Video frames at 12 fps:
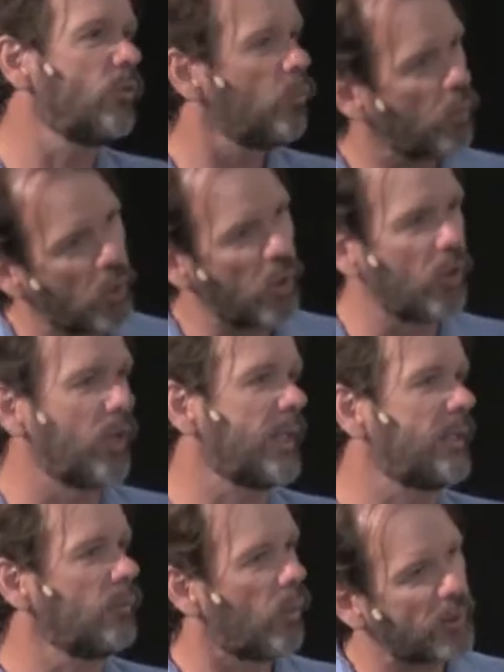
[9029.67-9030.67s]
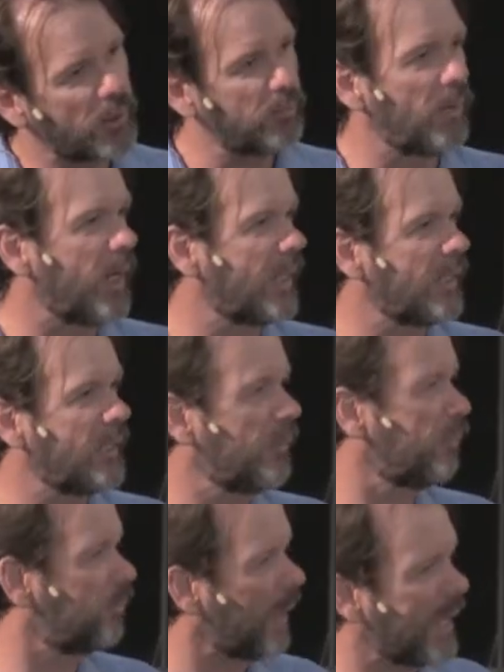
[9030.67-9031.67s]
and worry and what the money in the
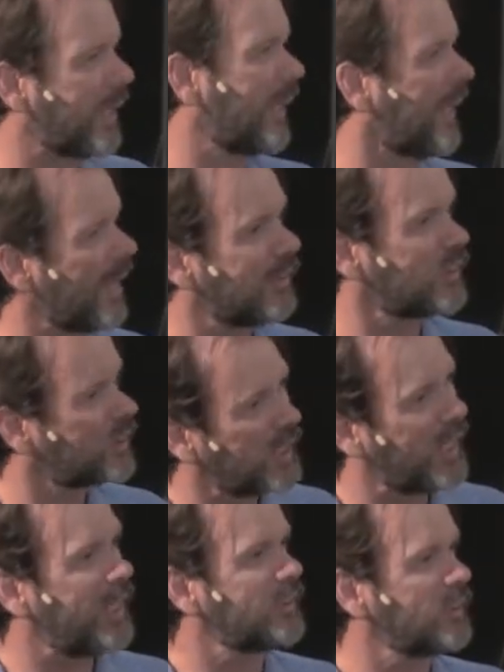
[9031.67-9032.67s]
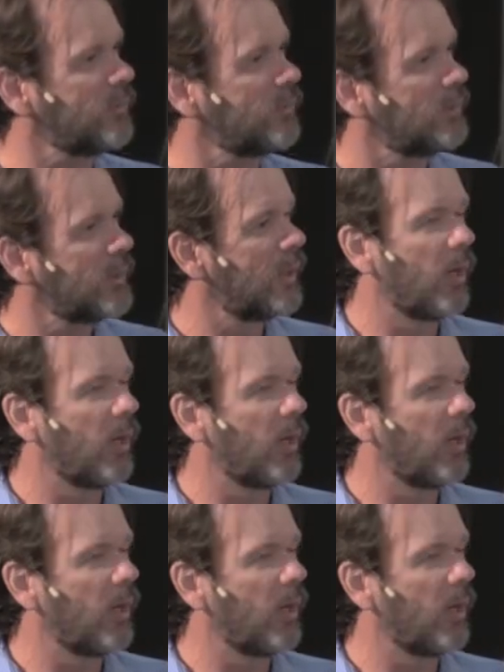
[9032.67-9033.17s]
bank account says and